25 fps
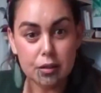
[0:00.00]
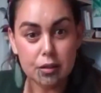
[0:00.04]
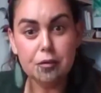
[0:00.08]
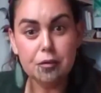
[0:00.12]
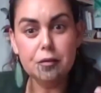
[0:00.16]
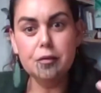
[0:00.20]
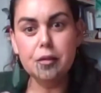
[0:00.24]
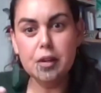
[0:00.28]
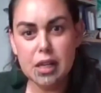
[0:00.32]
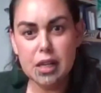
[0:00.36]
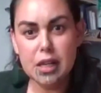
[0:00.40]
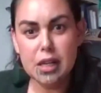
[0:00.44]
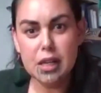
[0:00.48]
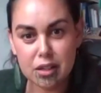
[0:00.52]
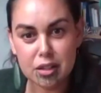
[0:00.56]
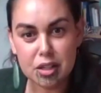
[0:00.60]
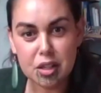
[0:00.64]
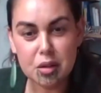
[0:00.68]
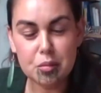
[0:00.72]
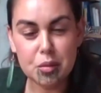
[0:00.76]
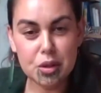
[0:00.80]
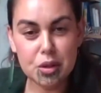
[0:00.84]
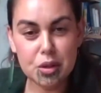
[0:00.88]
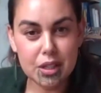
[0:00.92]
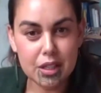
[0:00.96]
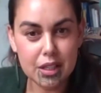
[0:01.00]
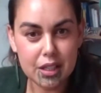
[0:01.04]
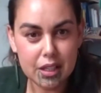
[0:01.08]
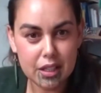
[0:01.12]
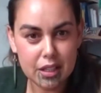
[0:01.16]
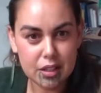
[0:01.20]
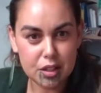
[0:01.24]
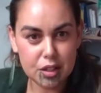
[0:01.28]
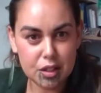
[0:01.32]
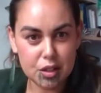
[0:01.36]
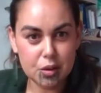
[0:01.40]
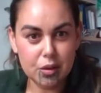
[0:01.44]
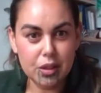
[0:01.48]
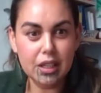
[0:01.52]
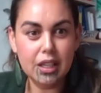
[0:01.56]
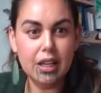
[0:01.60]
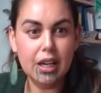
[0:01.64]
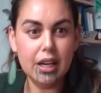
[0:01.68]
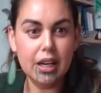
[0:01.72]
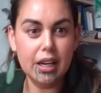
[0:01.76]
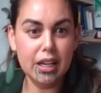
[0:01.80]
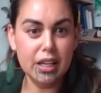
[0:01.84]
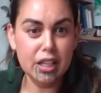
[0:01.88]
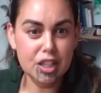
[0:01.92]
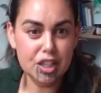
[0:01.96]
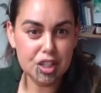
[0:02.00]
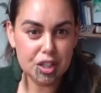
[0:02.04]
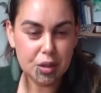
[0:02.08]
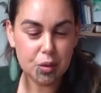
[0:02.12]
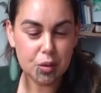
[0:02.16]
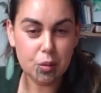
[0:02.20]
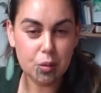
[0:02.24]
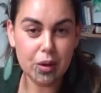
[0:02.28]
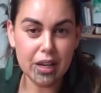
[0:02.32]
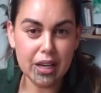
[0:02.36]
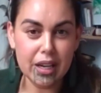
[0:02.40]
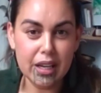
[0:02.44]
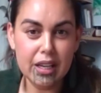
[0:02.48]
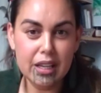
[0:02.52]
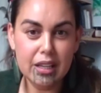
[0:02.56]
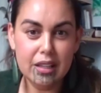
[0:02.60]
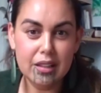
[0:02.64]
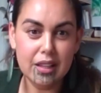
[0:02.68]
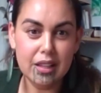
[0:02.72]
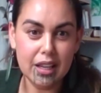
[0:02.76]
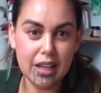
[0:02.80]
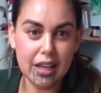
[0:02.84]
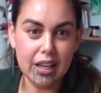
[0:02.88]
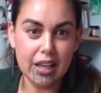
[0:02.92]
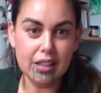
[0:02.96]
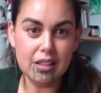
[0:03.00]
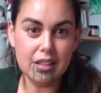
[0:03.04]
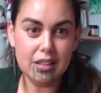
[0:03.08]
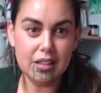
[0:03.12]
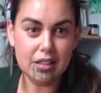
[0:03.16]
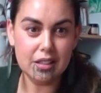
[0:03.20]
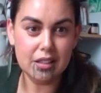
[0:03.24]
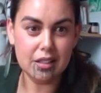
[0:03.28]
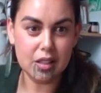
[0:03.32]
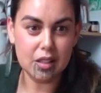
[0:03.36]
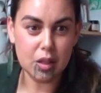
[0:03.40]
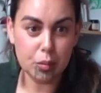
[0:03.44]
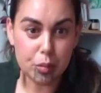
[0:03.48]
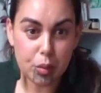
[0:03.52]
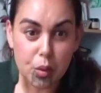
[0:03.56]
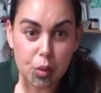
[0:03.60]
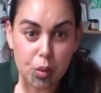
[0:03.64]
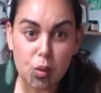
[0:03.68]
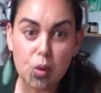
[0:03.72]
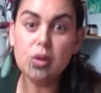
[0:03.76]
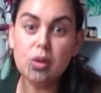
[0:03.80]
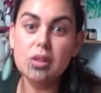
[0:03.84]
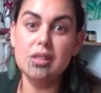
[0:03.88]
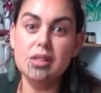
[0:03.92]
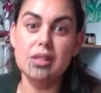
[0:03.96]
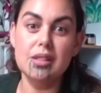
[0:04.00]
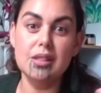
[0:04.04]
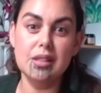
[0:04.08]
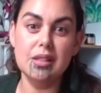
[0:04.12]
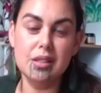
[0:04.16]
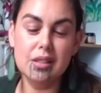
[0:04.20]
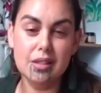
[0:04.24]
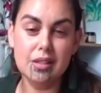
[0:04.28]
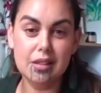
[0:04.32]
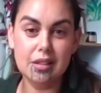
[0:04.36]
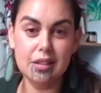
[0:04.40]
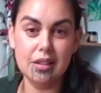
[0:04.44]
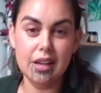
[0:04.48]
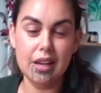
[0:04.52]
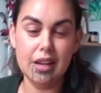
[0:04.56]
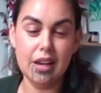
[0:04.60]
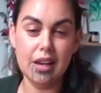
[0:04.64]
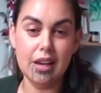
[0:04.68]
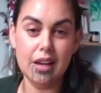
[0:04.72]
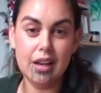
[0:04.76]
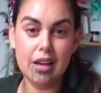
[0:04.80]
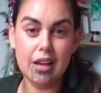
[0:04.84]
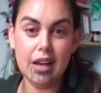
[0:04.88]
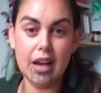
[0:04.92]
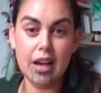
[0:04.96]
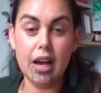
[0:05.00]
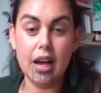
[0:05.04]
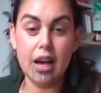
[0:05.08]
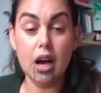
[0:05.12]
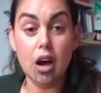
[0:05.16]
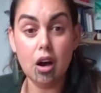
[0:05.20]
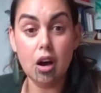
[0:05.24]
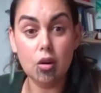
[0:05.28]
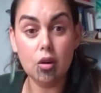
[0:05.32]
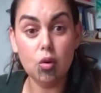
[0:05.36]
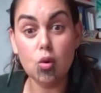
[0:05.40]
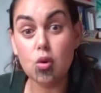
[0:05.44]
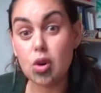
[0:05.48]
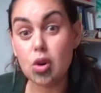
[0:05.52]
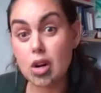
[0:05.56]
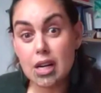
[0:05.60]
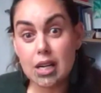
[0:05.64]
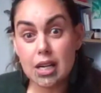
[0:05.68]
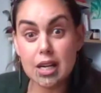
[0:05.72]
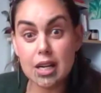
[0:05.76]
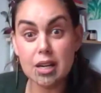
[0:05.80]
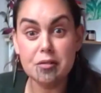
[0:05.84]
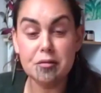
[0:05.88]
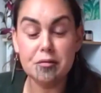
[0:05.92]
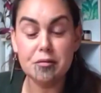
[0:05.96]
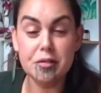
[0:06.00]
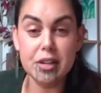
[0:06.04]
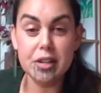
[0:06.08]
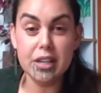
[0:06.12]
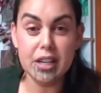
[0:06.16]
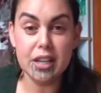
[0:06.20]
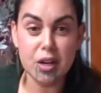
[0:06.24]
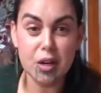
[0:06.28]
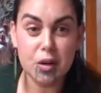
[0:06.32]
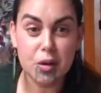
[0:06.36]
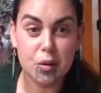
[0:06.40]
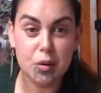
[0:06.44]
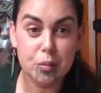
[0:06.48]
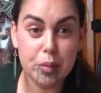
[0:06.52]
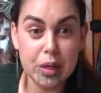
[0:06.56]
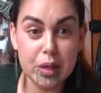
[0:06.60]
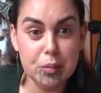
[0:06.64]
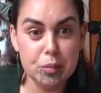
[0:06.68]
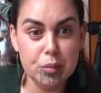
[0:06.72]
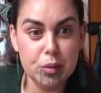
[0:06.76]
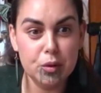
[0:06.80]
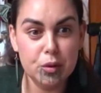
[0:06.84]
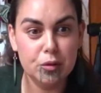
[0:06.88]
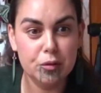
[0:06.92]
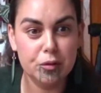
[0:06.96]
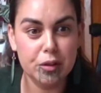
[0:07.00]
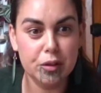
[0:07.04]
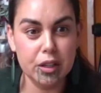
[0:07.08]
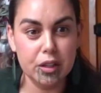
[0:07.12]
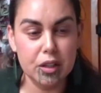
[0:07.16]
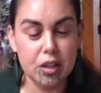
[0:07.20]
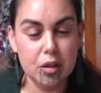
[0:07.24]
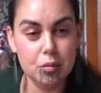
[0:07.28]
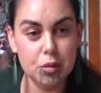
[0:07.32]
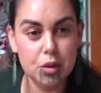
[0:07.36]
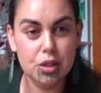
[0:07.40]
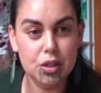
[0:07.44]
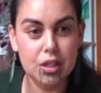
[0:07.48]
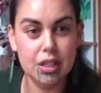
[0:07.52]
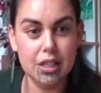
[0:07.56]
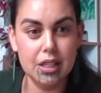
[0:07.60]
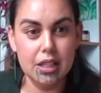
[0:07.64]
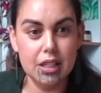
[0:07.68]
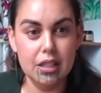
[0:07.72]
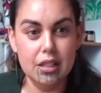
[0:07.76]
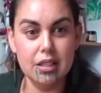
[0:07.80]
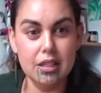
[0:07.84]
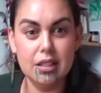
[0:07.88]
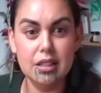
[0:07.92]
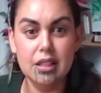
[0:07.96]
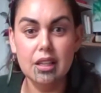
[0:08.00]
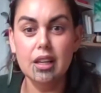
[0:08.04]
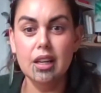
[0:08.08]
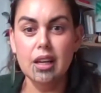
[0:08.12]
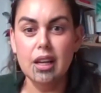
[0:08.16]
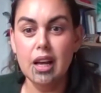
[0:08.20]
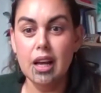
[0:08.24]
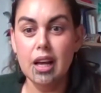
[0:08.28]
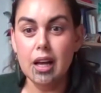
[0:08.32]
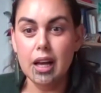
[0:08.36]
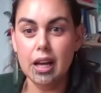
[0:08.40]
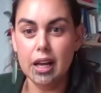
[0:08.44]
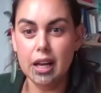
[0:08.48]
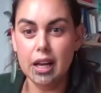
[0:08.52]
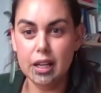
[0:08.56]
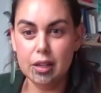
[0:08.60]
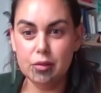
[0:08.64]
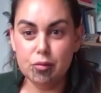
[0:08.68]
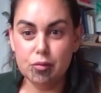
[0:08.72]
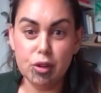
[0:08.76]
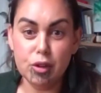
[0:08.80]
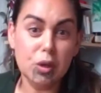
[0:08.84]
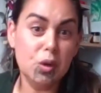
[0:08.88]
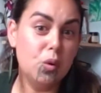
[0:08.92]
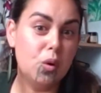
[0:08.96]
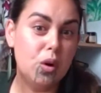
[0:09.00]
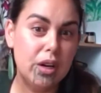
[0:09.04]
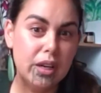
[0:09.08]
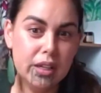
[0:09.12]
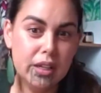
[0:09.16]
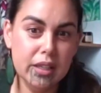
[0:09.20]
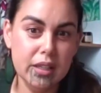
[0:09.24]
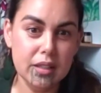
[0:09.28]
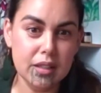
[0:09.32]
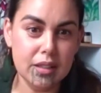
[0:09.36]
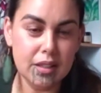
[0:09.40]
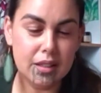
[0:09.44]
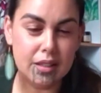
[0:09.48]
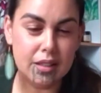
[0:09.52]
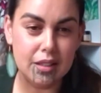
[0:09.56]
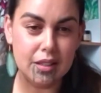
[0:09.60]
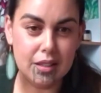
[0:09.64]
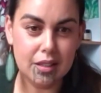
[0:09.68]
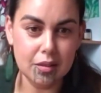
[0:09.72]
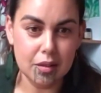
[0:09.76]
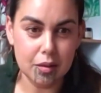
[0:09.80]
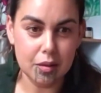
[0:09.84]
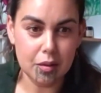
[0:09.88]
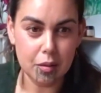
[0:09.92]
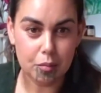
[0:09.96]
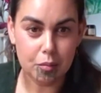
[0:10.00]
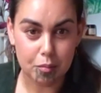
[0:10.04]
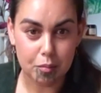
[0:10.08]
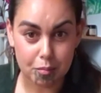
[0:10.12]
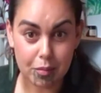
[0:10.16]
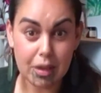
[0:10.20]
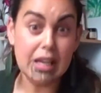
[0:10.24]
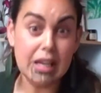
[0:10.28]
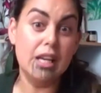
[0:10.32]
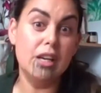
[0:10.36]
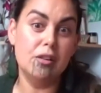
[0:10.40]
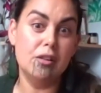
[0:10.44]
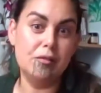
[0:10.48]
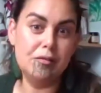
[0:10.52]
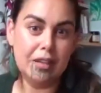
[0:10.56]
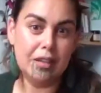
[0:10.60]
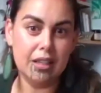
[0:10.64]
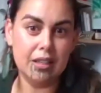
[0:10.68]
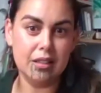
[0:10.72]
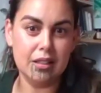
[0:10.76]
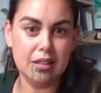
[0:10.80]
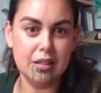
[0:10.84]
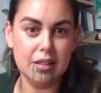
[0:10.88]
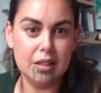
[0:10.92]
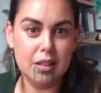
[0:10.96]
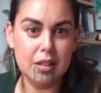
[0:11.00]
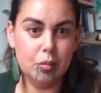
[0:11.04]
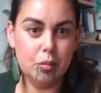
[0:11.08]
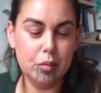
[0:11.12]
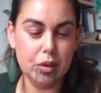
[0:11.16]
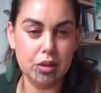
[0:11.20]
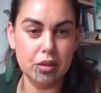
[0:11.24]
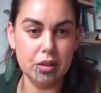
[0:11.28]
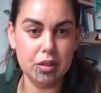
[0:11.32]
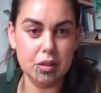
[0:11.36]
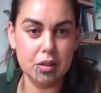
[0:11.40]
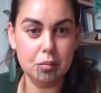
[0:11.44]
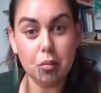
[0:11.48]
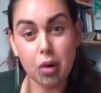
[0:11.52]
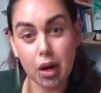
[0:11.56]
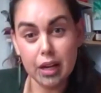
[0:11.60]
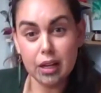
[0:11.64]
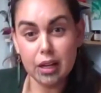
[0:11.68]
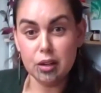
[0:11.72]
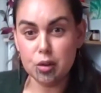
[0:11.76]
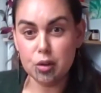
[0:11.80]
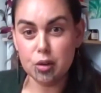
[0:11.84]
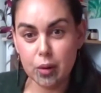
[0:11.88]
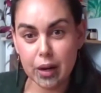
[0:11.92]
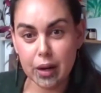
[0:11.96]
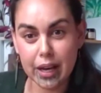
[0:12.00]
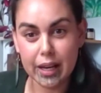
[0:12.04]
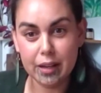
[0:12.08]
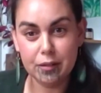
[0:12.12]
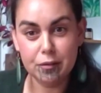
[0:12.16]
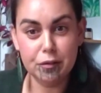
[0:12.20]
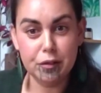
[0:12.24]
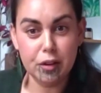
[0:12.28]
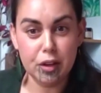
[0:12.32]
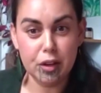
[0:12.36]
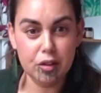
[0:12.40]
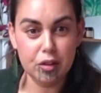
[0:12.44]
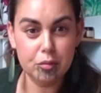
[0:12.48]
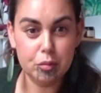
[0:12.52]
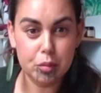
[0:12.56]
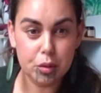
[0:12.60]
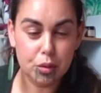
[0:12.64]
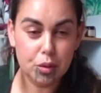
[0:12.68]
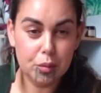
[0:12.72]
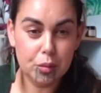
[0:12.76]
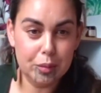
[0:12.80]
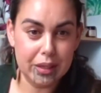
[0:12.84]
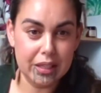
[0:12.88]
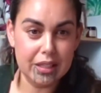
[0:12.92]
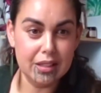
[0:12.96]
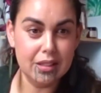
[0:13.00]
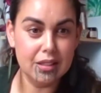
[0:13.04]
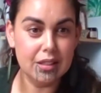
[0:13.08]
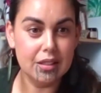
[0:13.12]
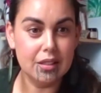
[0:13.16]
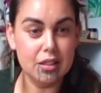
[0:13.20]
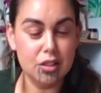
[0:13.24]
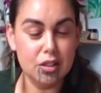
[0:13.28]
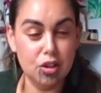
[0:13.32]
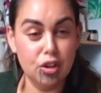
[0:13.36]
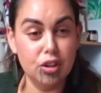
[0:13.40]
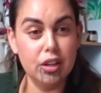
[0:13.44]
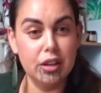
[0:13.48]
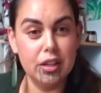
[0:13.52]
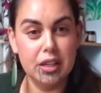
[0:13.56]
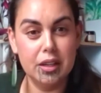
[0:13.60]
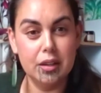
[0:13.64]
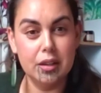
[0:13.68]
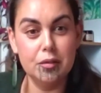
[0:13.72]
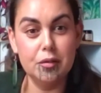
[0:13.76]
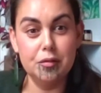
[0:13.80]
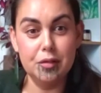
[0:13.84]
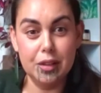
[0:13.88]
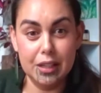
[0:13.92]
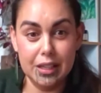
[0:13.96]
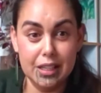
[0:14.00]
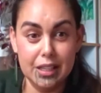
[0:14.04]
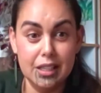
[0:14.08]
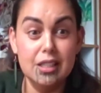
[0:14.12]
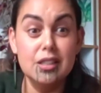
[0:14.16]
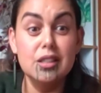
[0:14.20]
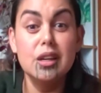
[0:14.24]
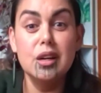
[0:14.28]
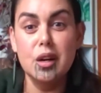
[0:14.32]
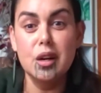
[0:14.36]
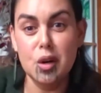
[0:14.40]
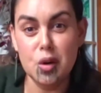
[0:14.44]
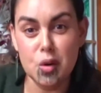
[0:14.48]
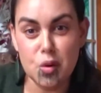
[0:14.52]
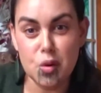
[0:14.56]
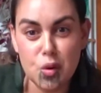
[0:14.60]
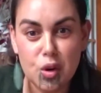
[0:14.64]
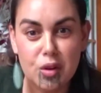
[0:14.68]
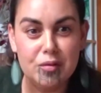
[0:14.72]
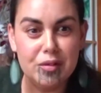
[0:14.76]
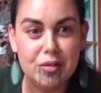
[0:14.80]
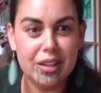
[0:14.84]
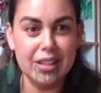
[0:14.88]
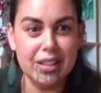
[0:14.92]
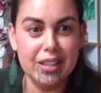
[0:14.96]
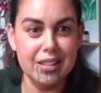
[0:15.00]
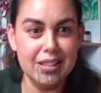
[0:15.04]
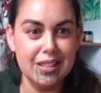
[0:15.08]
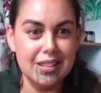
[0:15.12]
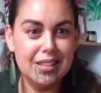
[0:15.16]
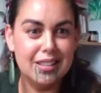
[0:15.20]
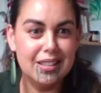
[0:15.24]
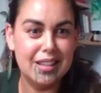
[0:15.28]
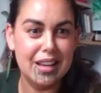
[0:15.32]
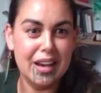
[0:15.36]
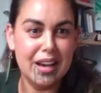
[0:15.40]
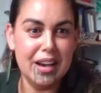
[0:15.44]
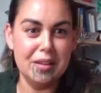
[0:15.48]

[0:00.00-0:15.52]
to feed our communities, to engage in a way that supports uh, oranga for our people, for our communities, it requires many of us because my little handful of broad beans is not going to feed all of us.